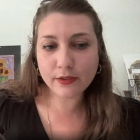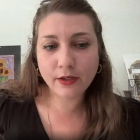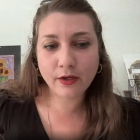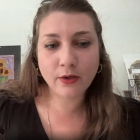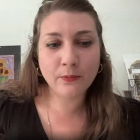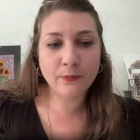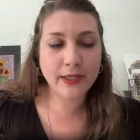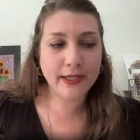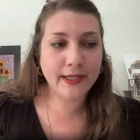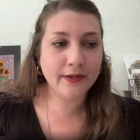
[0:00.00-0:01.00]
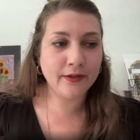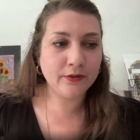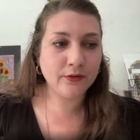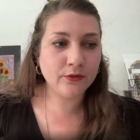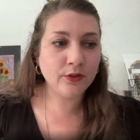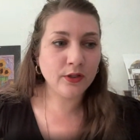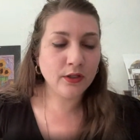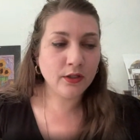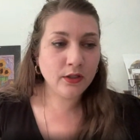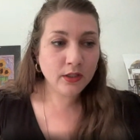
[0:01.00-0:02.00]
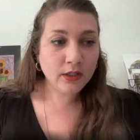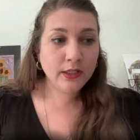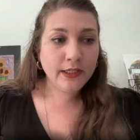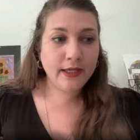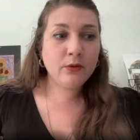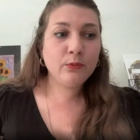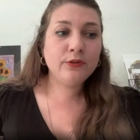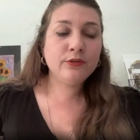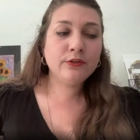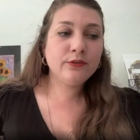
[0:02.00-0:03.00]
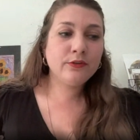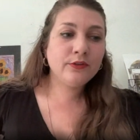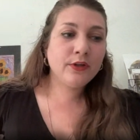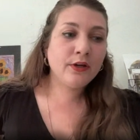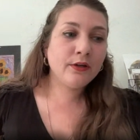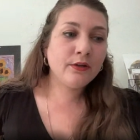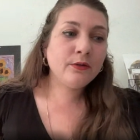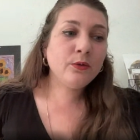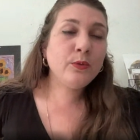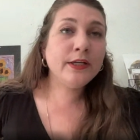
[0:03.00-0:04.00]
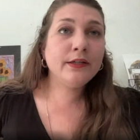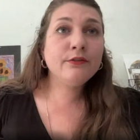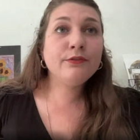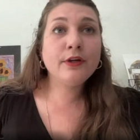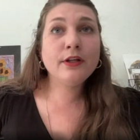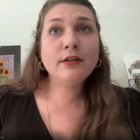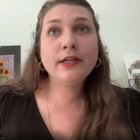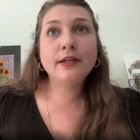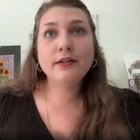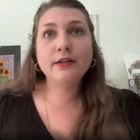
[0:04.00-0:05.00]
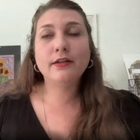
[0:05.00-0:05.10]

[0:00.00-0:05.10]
Um, and yeah, we just uh, we kind of felt like